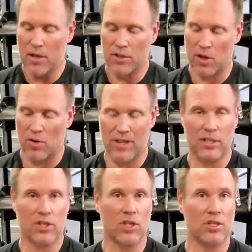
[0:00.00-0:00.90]
So
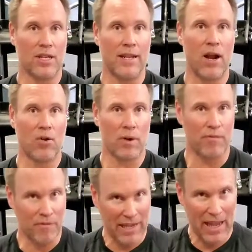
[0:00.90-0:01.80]
this is just a narrow
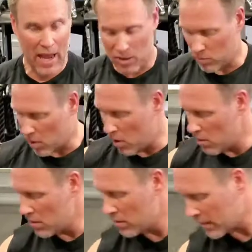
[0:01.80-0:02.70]
grip V handle row.